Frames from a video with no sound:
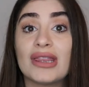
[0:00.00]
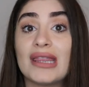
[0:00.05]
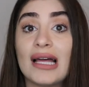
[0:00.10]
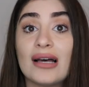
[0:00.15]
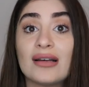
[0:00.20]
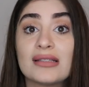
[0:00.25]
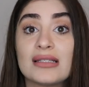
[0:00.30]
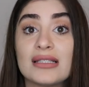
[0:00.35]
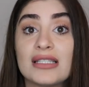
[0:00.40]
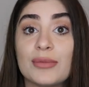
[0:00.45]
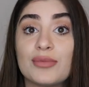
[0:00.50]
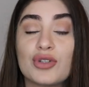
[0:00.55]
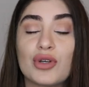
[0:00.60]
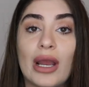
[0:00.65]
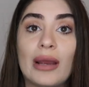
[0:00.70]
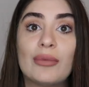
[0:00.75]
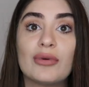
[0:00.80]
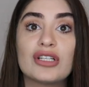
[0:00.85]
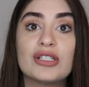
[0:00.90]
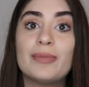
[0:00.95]
thousand
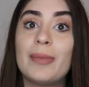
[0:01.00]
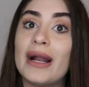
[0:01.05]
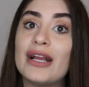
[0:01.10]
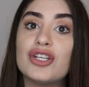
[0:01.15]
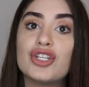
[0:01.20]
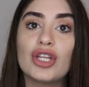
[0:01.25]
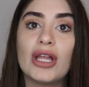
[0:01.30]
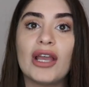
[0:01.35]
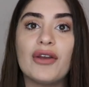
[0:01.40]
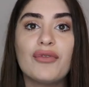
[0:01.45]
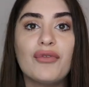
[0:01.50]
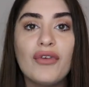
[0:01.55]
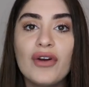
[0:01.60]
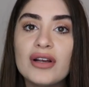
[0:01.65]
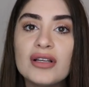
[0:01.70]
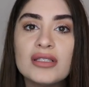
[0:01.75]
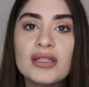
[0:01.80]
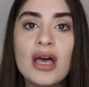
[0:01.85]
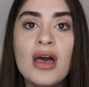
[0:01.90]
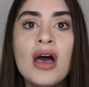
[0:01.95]
subscribers by July
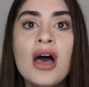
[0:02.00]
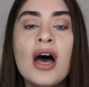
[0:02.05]
1st,